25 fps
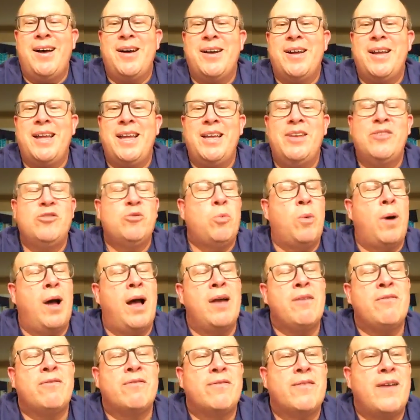his
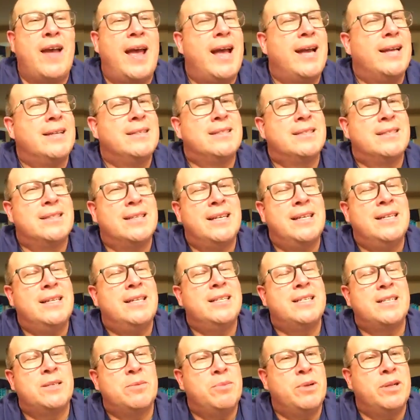wife has a
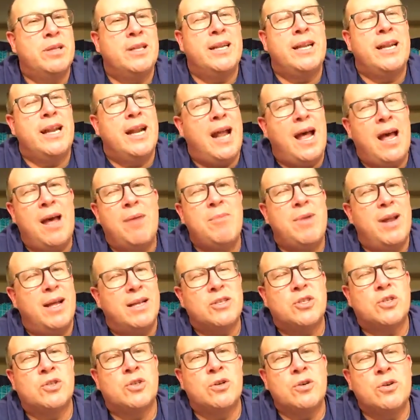disability, and I'm
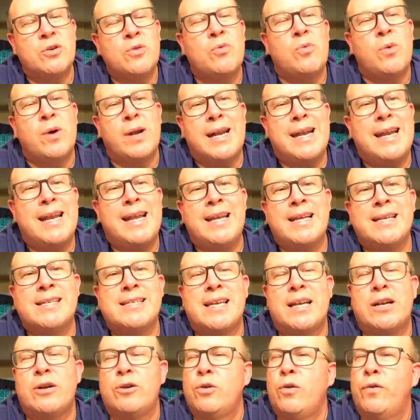not certain what it is.
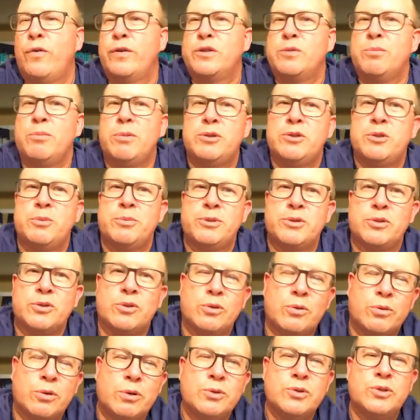I don't know if it's multiple
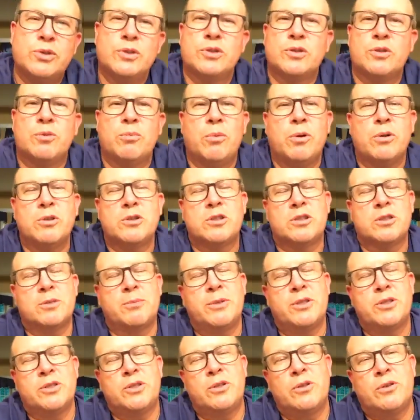sclerosis or
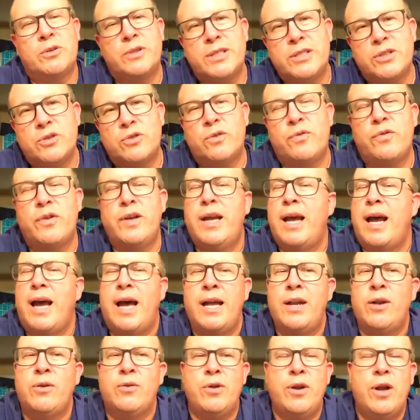muscular dystrophy.
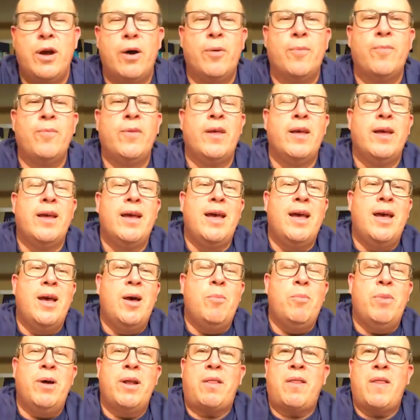I don't know.
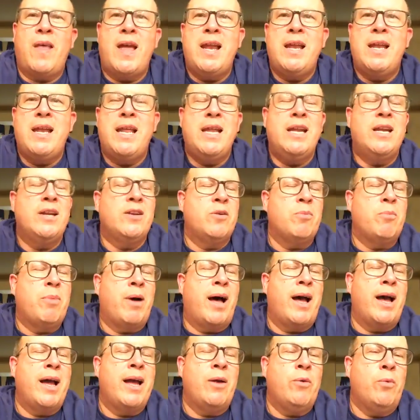But they needed to
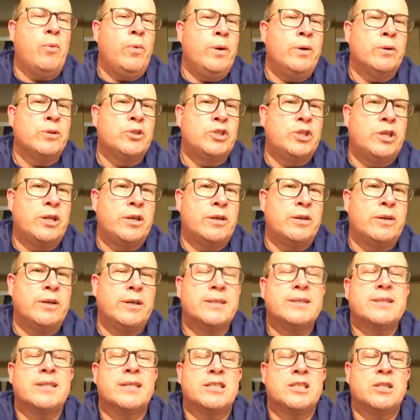buy a wheelchair
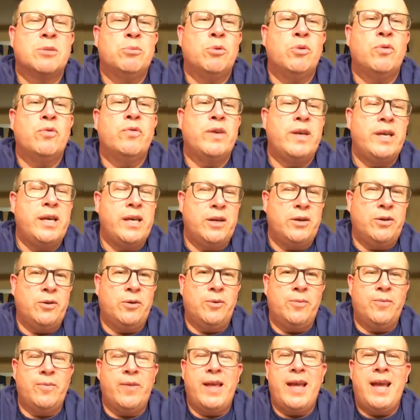accessible
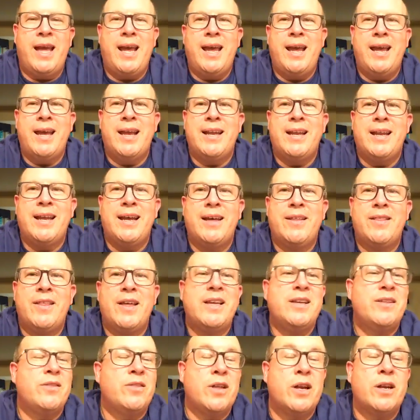vehicle, and
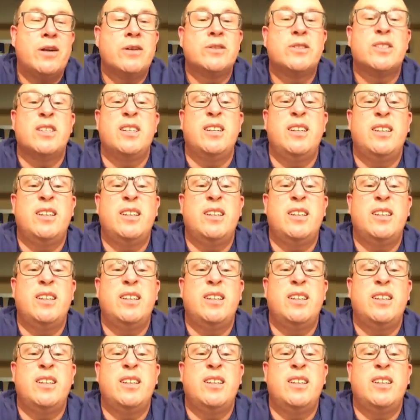theirs